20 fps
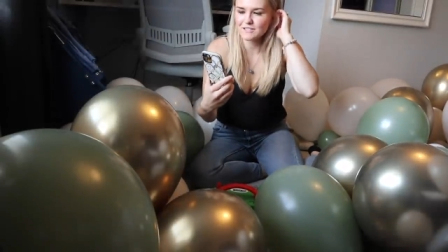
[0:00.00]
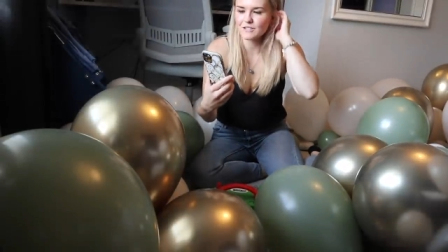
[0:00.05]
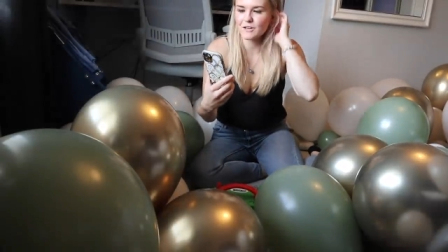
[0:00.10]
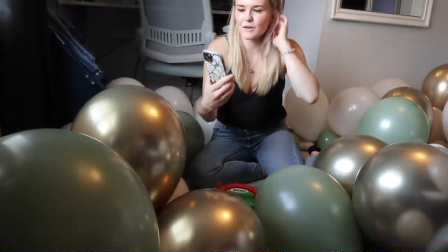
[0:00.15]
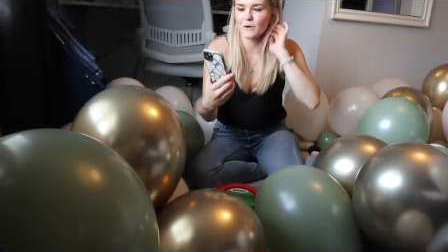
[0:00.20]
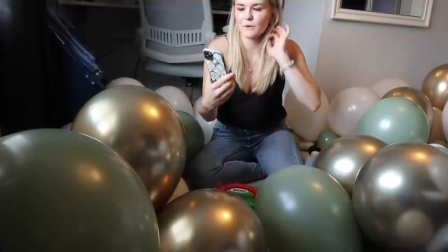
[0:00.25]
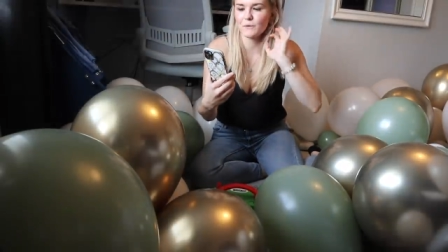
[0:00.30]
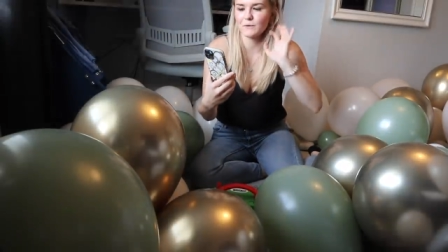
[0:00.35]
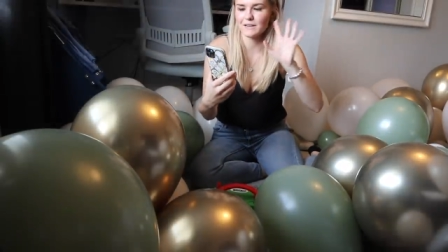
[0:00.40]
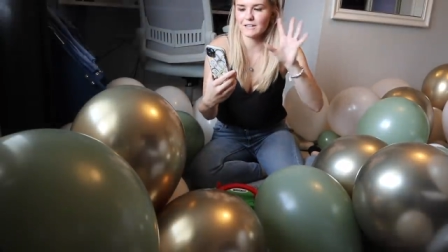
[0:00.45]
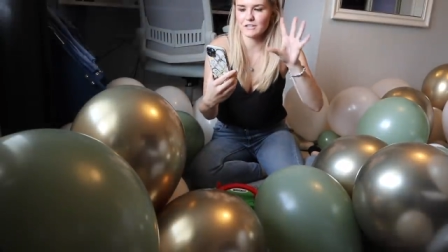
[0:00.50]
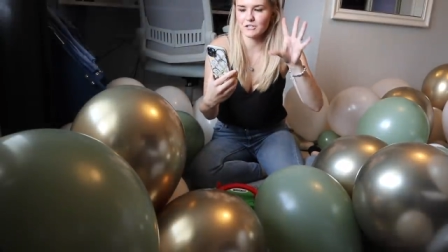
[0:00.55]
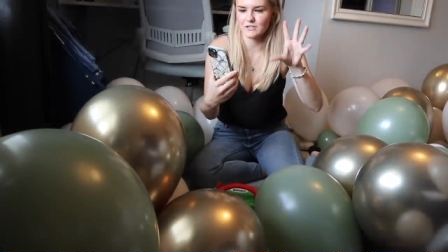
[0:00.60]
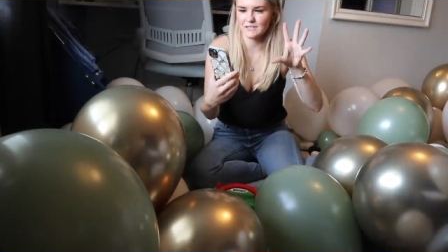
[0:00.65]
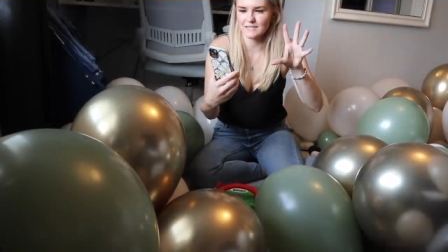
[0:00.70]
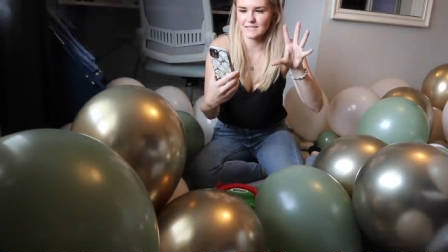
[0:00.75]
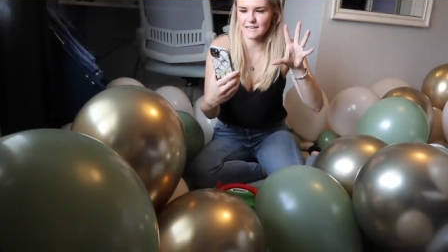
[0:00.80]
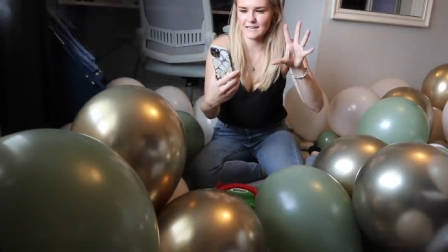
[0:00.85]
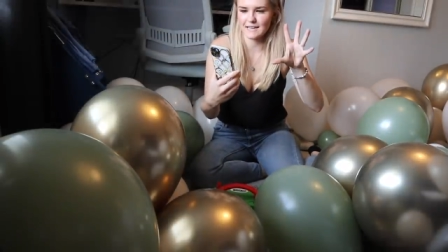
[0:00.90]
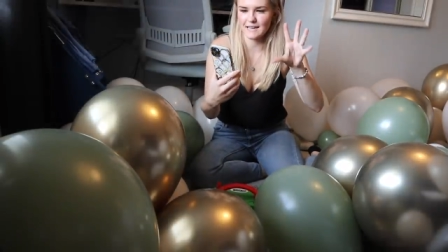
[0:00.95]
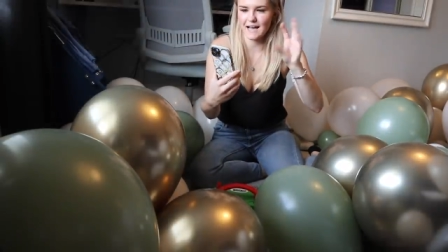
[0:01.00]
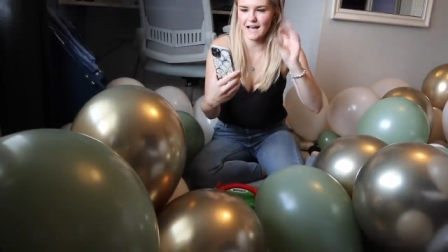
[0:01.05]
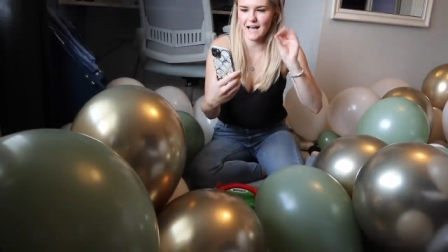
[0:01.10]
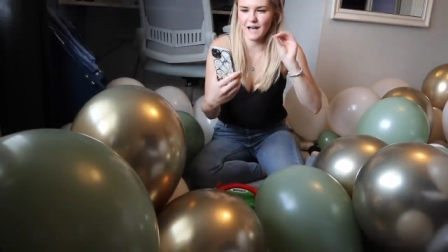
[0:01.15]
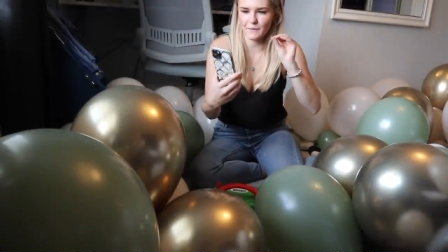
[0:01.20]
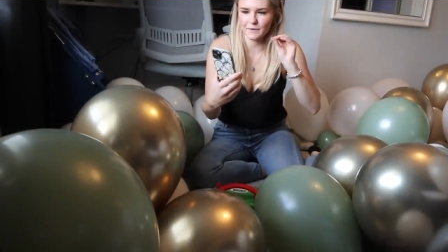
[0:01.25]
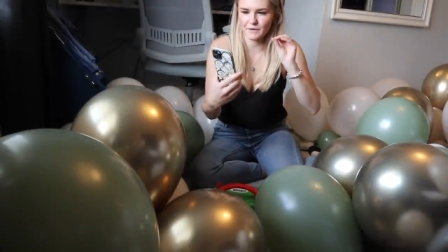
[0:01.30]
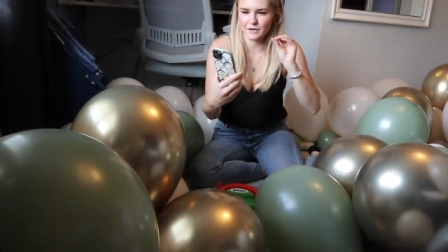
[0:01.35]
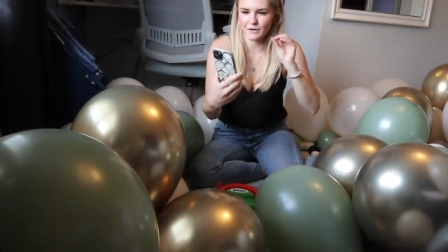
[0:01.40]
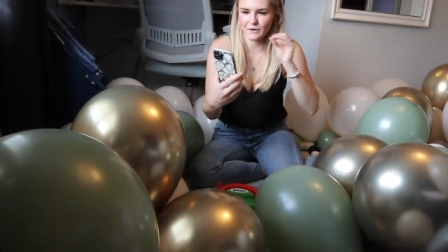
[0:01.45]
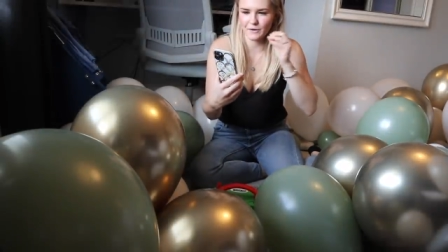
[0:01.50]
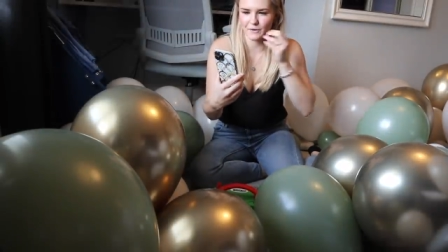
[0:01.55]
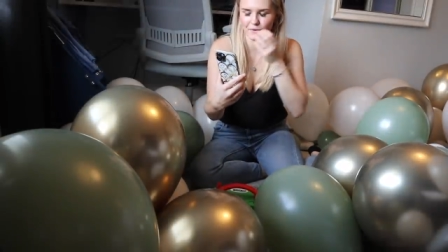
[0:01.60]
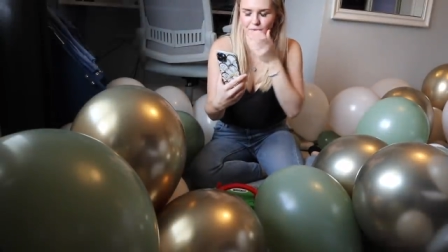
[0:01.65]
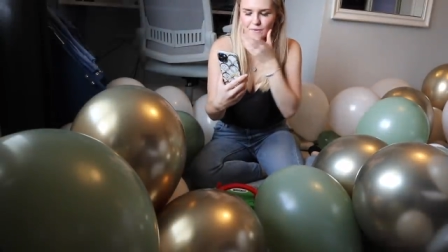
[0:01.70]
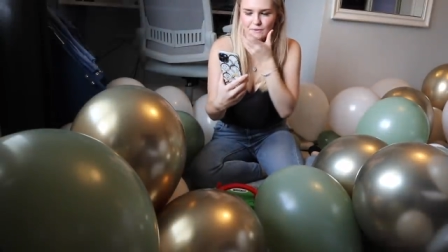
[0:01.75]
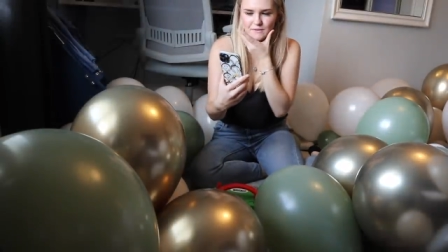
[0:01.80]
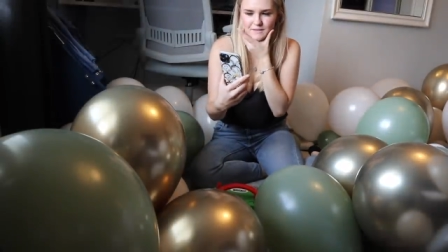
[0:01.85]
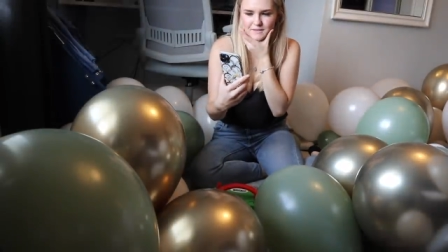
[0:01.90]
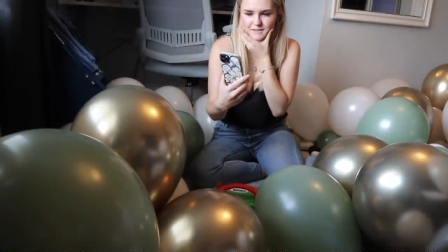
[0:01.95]
so let's just see how it
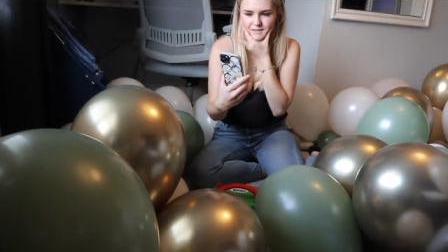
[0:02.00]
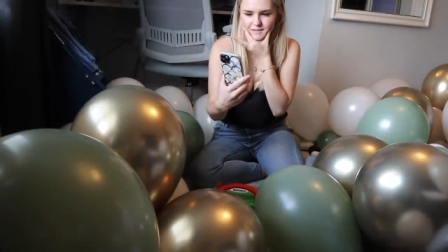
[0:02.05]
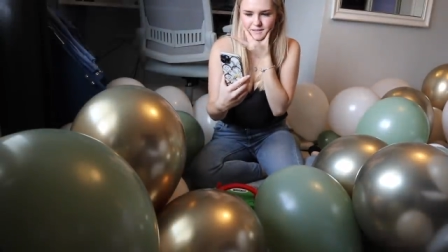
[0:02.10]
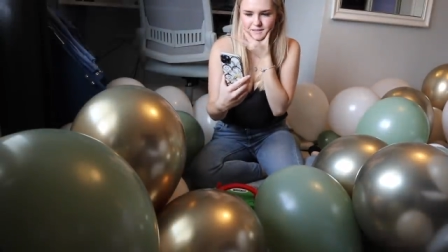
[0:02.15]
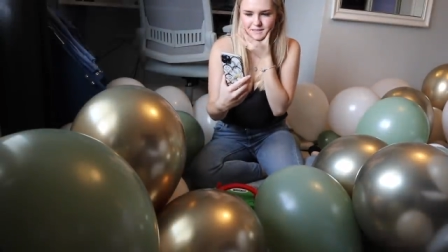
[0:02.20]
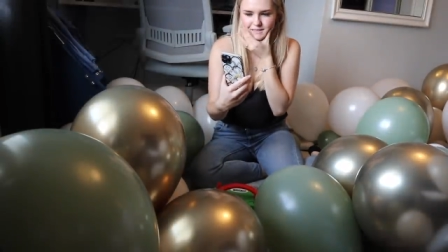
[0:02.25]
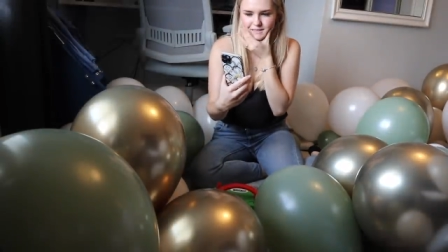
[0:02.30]
goes.